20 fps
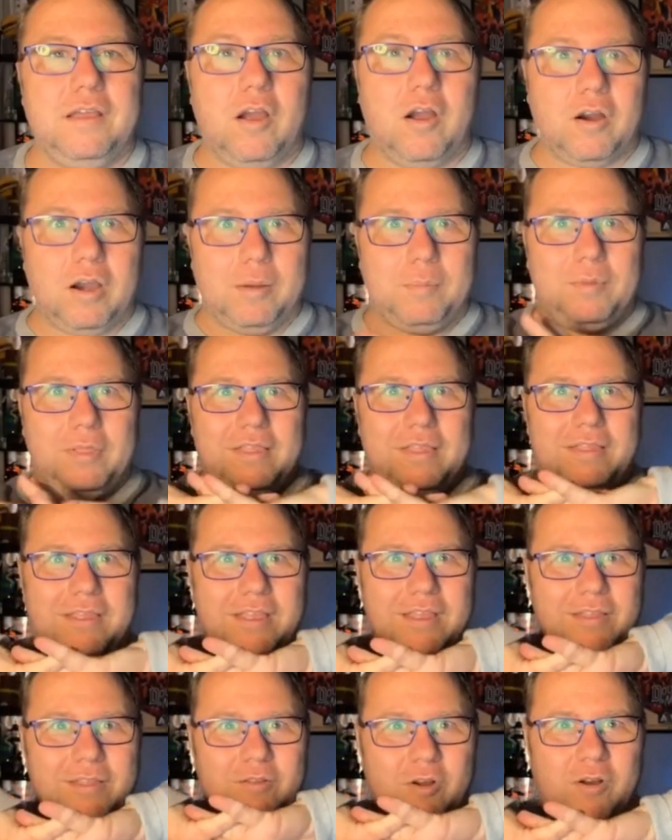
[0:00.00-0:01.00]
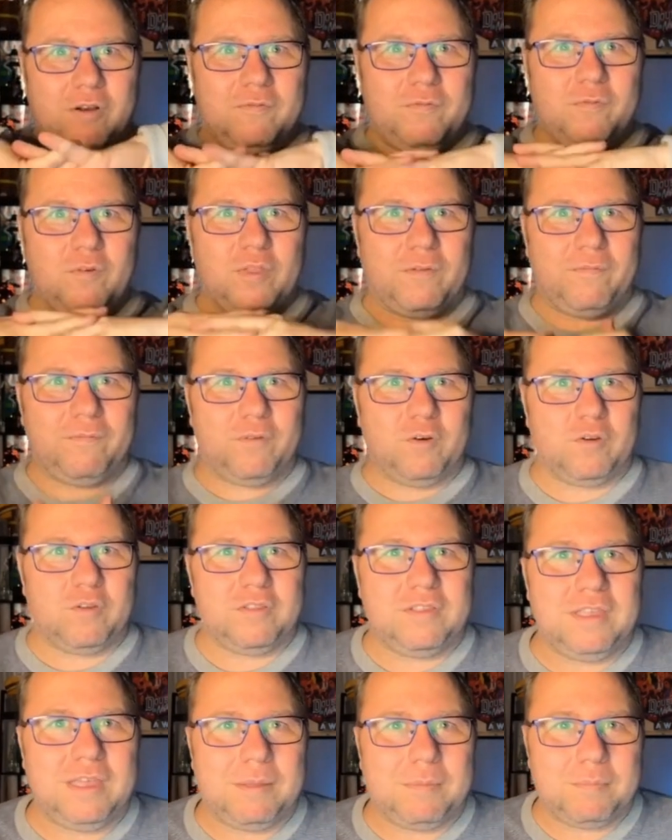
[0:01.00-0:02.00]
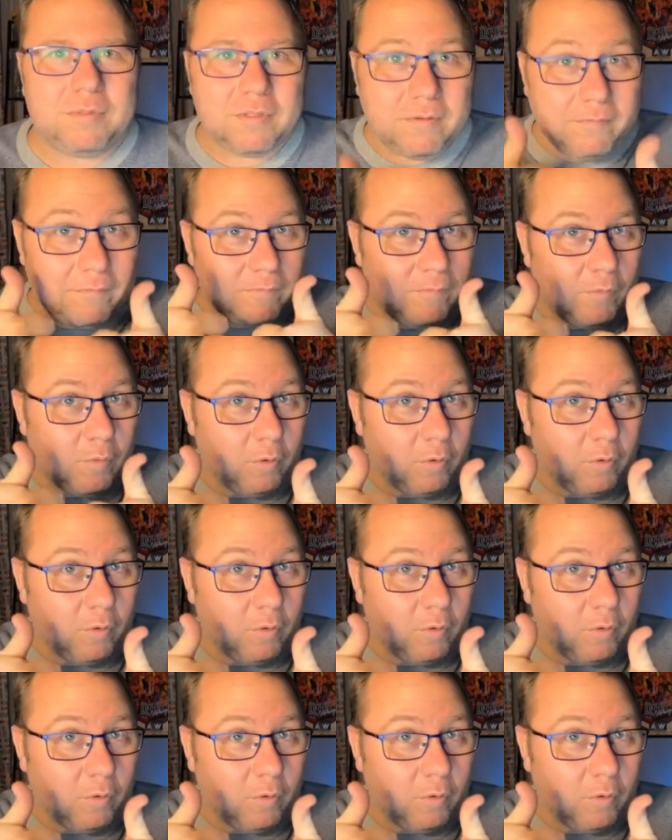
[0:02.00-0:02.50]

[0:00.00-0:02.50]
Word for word: right, but let's get started for the first tips for